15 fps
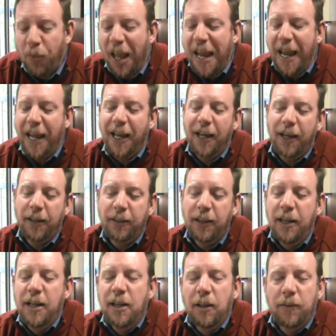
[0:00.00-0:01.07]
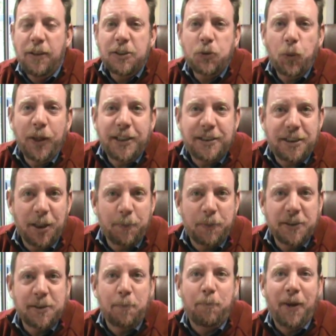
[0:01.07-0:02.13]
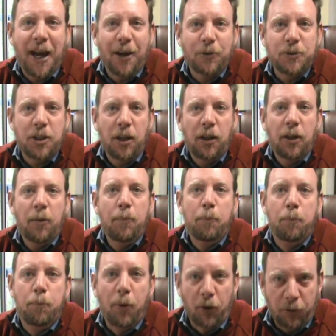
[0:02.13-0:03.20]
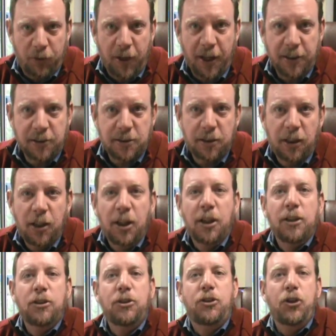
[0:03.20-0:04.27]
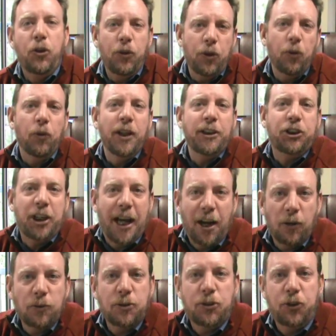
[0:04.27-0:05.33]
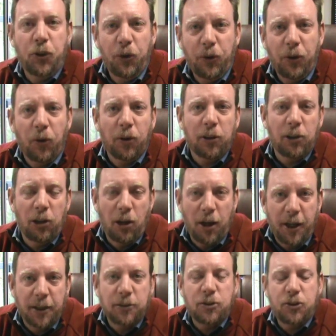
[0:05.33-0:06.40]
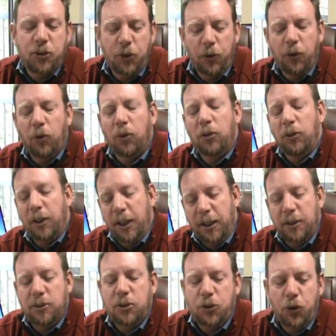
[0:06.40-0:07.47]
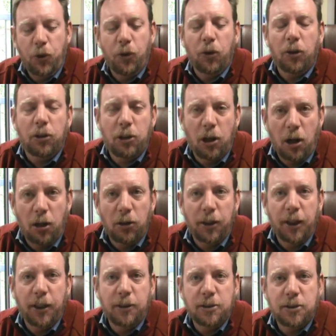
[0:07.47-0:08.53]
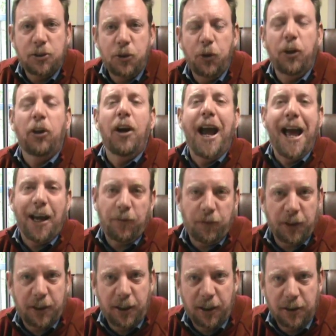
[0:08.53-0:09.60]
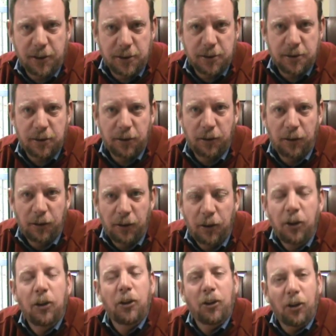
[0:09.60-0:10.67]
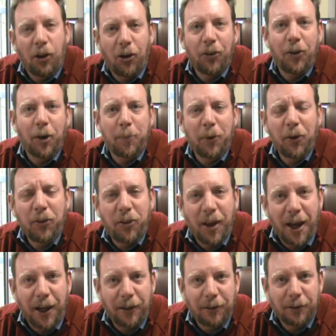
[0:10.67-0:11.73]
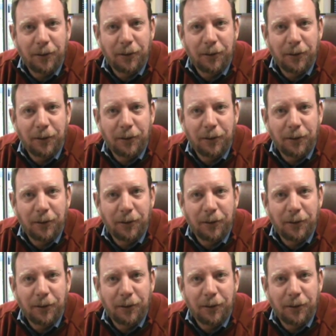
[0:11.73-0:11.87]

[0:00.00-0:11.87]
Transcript: And this week's tip is about birthdays. Do you reach out to your clients, to your leads, to your colleagues, to your advocates on their birthday?